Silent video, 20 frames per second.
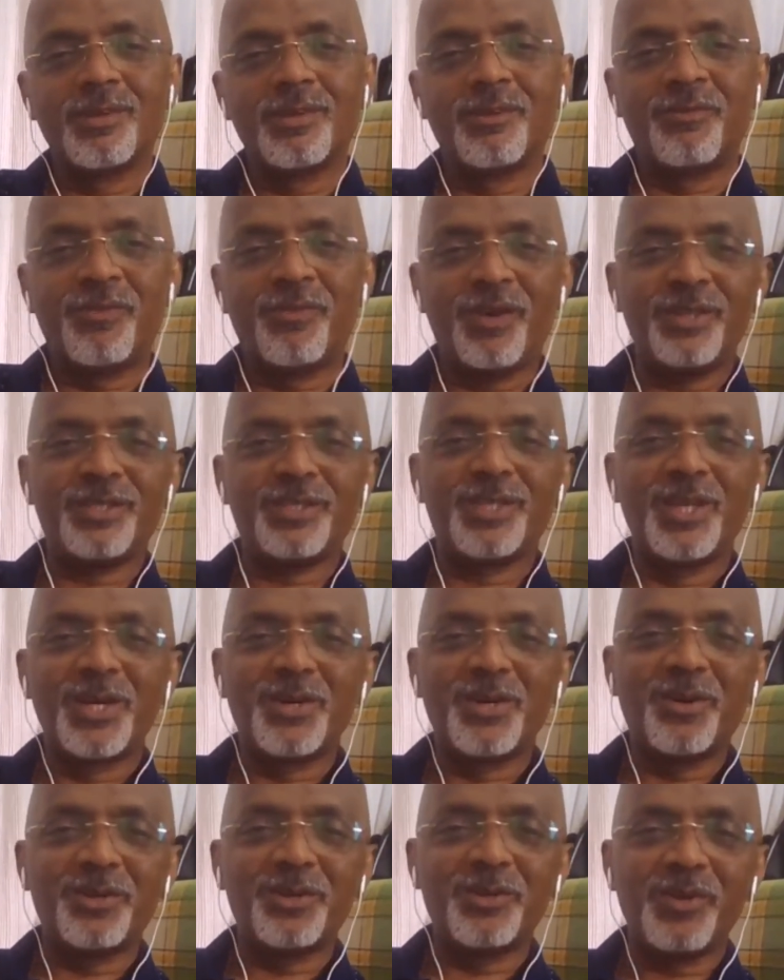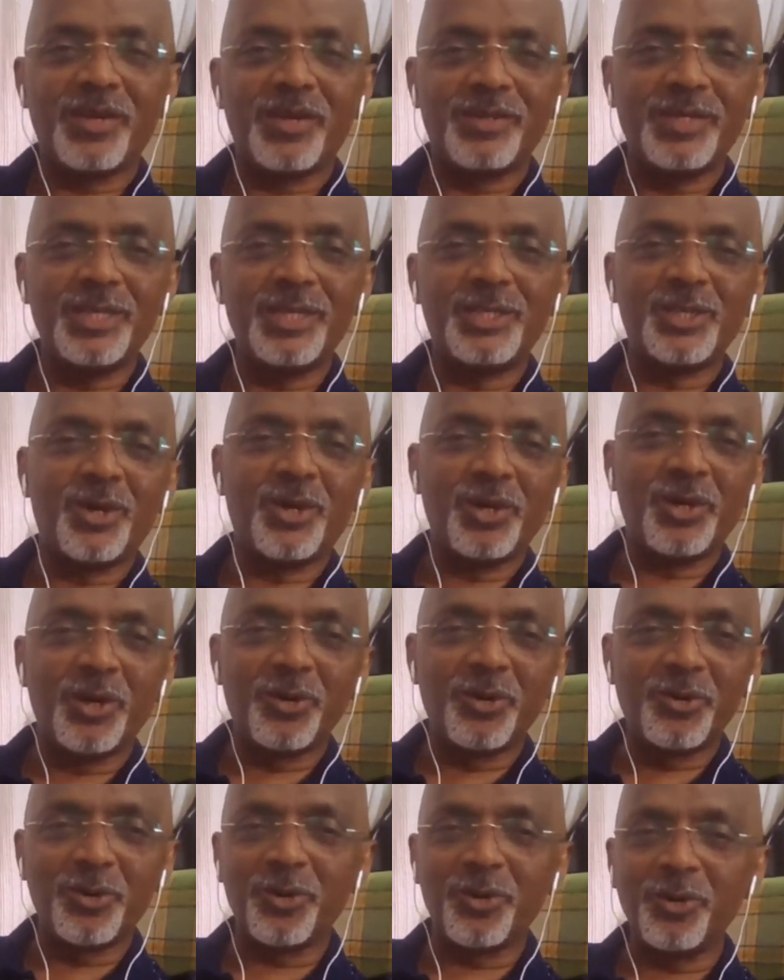First, go to your teacher or your
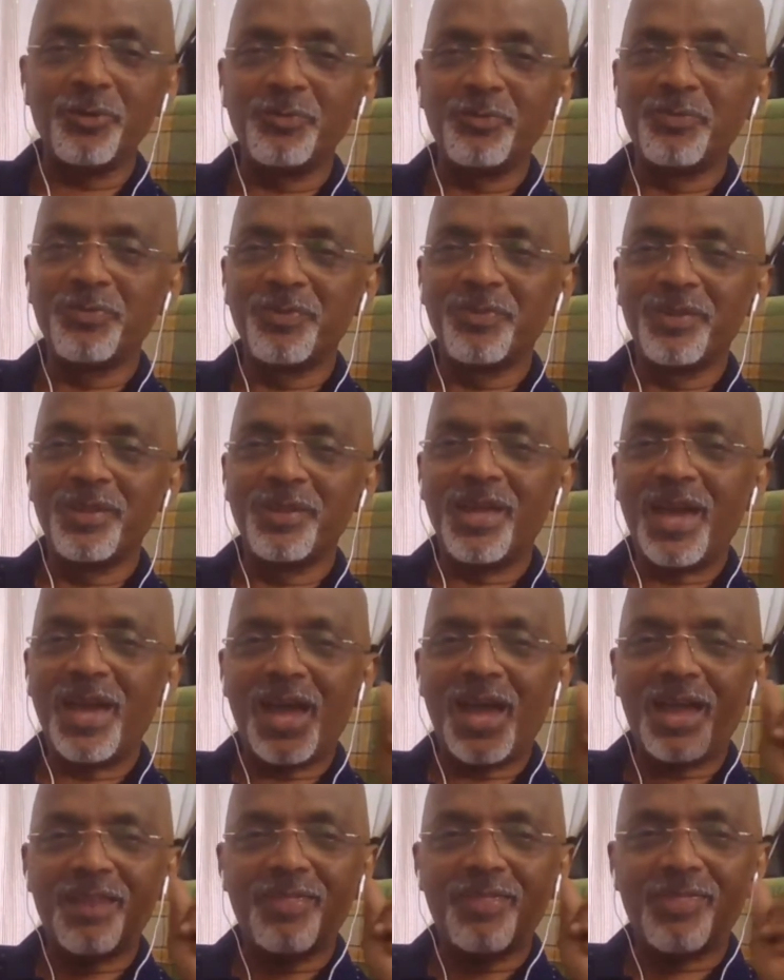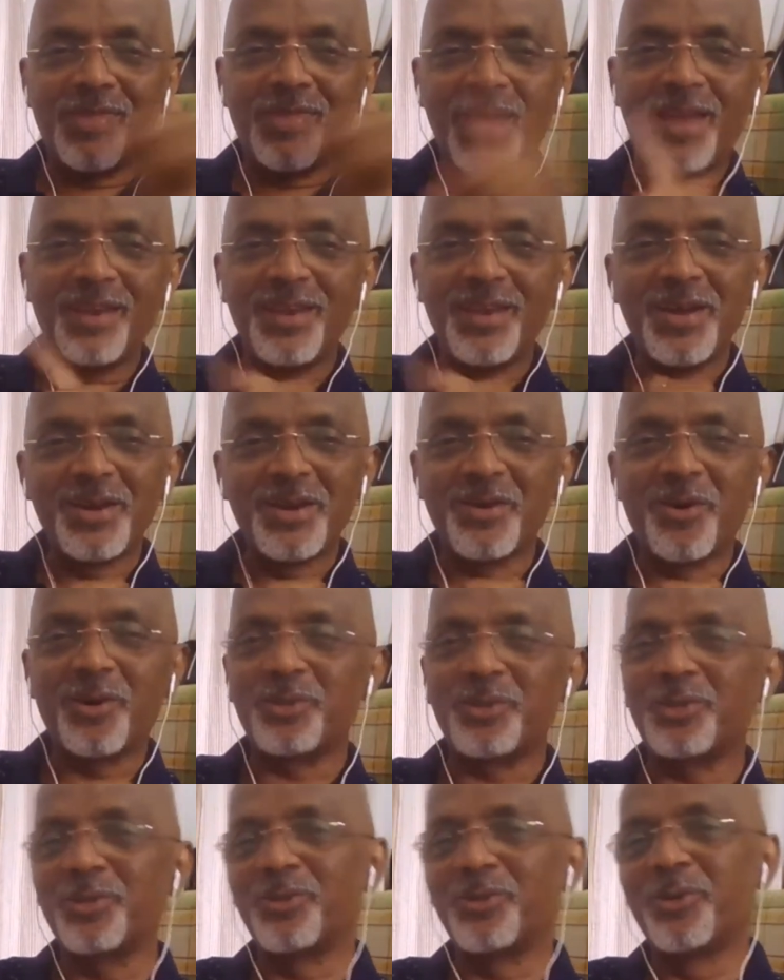guru and then
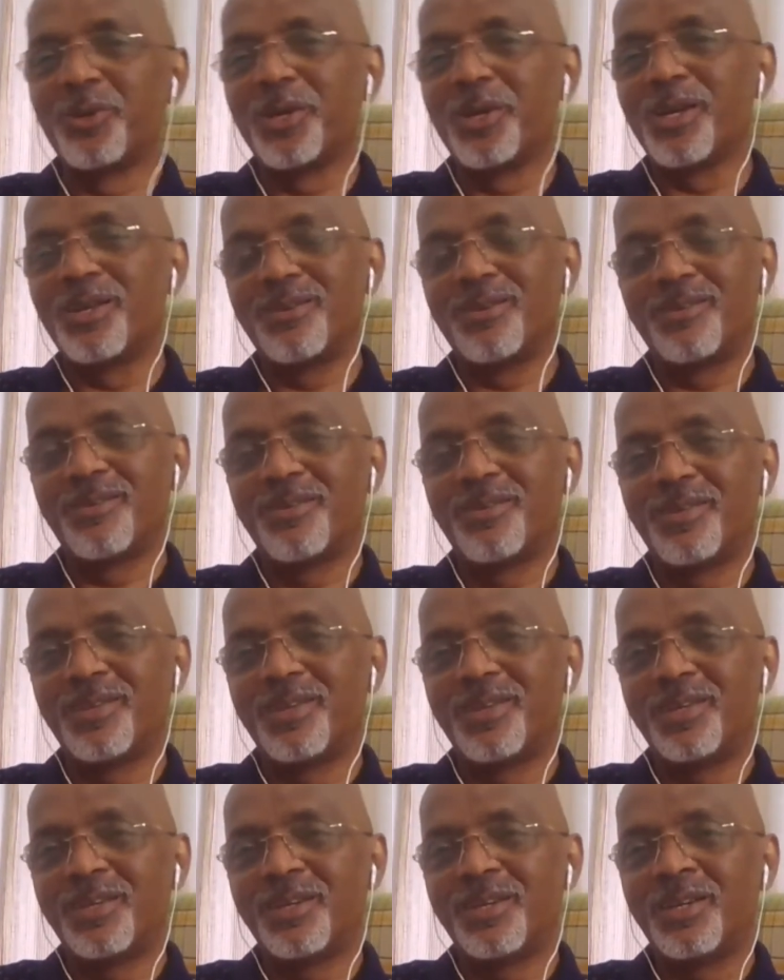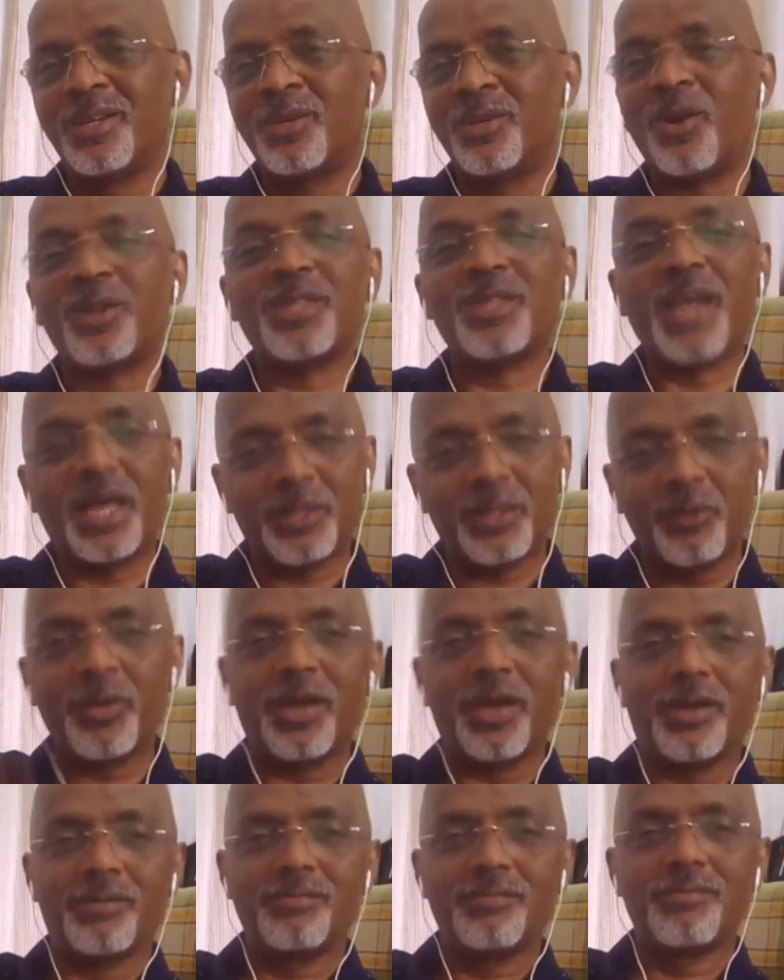go to Google. Not the other
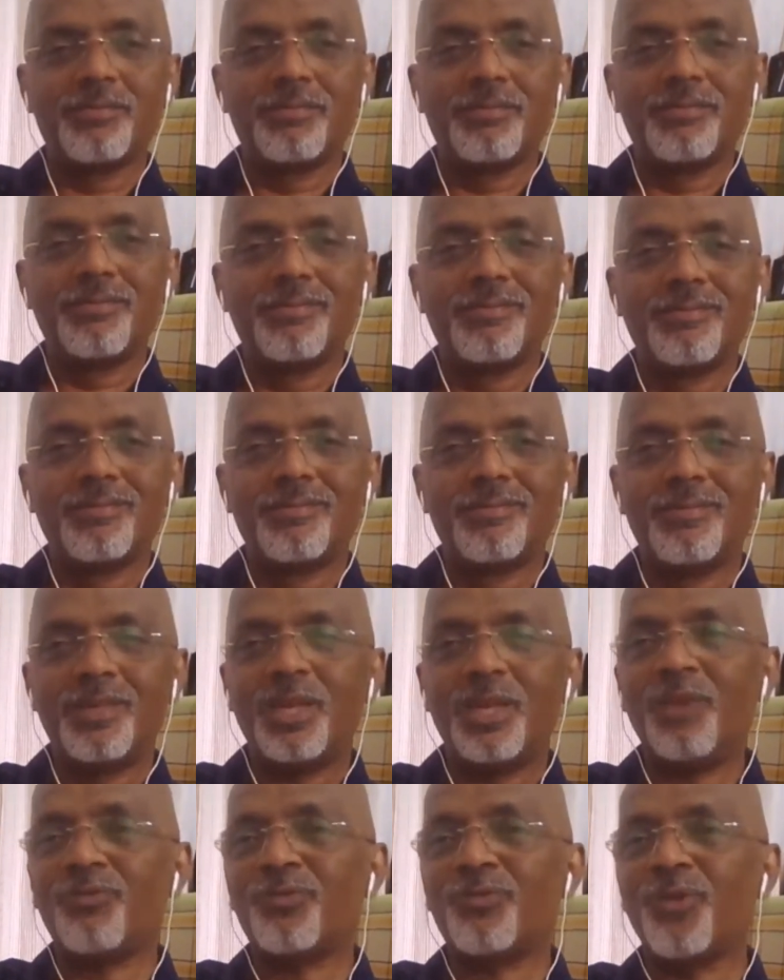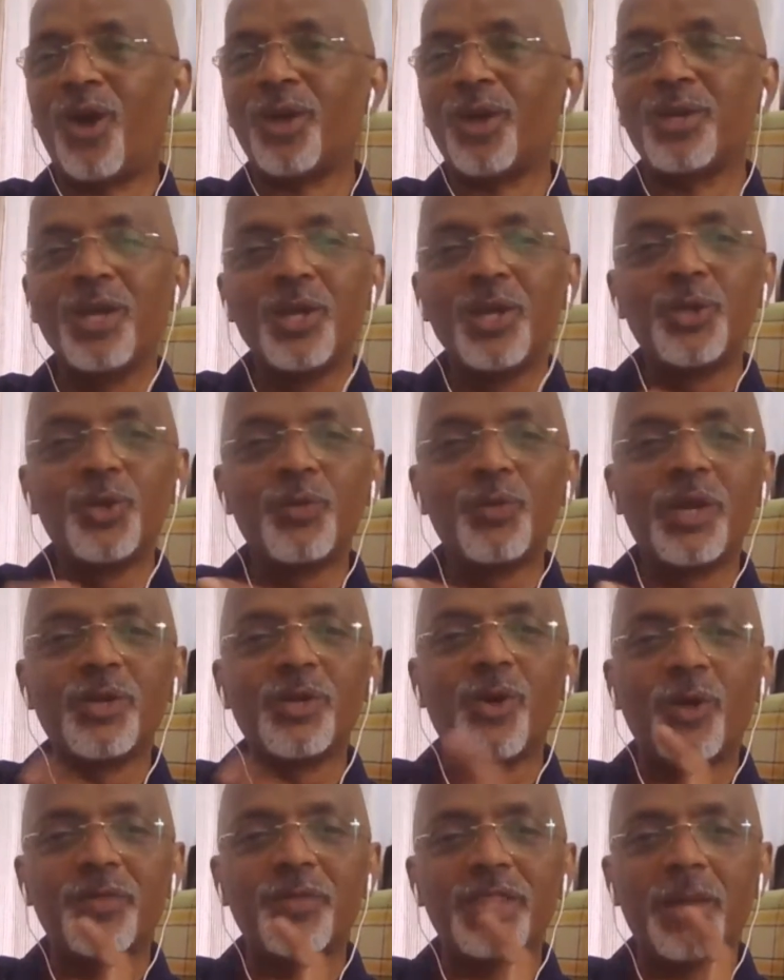way. If not, you will
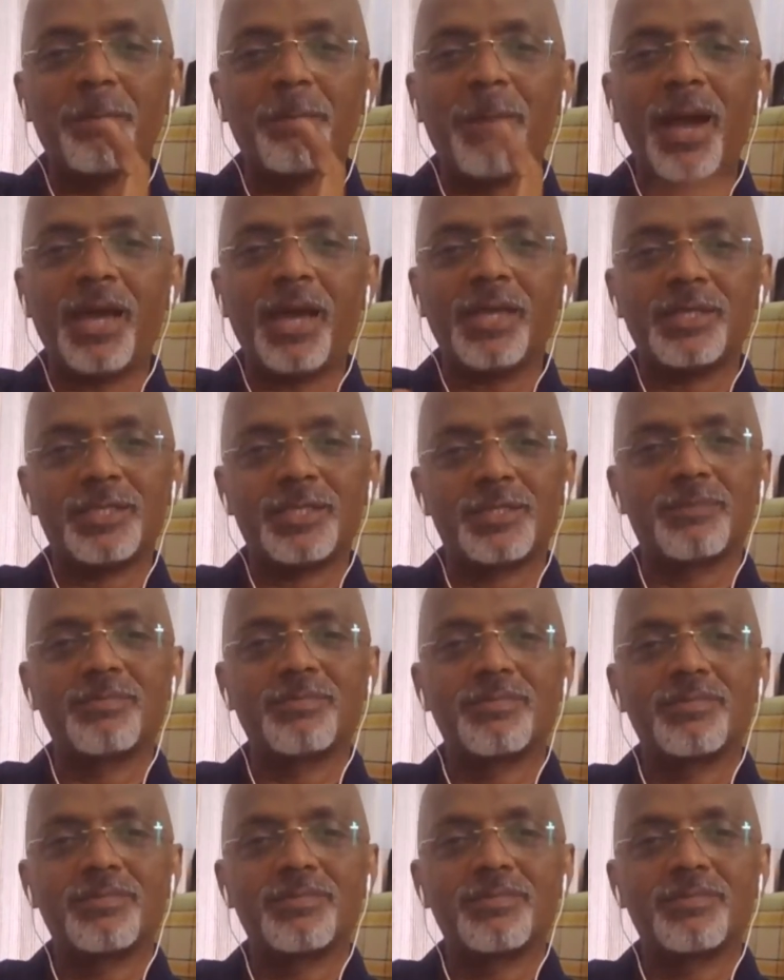go with a bias.